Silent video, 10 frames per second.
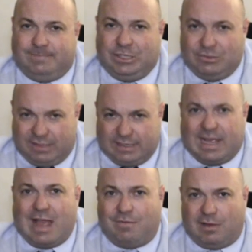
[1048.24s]
you need to
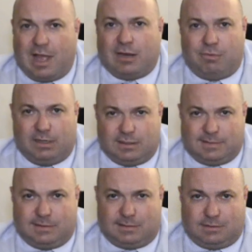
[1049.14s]
have a lot of
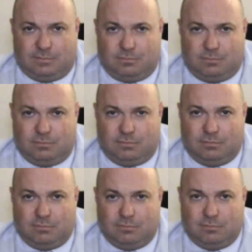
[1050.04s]
witnesses.
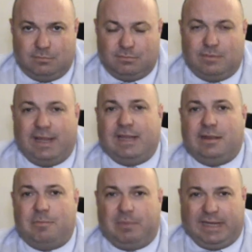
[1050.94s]
In
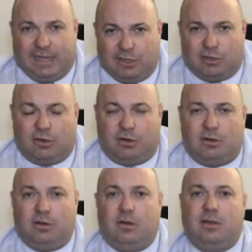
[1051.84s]
Lapeer,
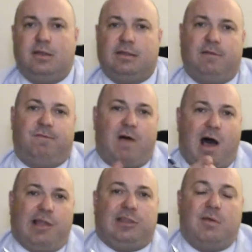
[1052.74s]
the
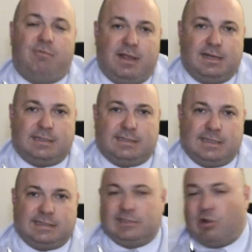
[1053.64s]
volume of
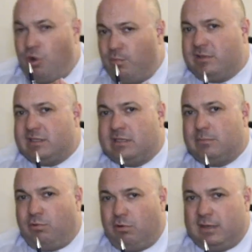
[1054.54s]
witnesses is almost as
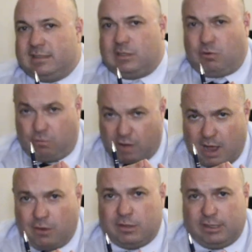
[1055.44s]
important as the
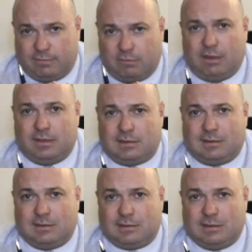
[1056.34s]
quality of the
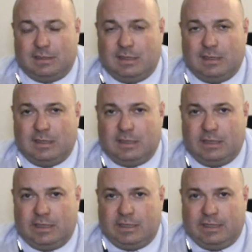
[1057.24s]
witnesses.
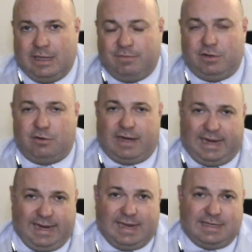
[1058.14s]
If you're
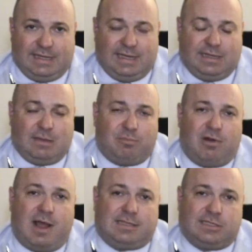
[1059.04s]
handing the
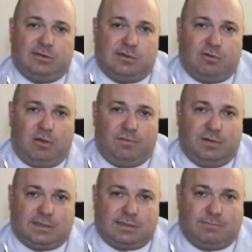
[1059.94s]
prosecutor's
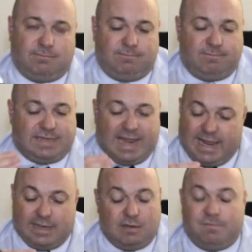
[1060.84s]
office
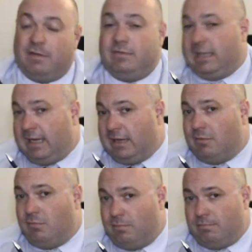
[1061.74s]
10 to
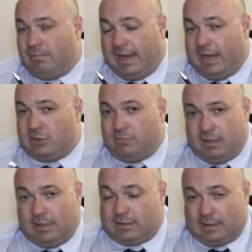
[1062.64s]
15 page
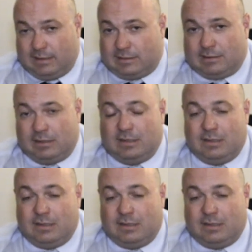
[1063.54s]
witness list,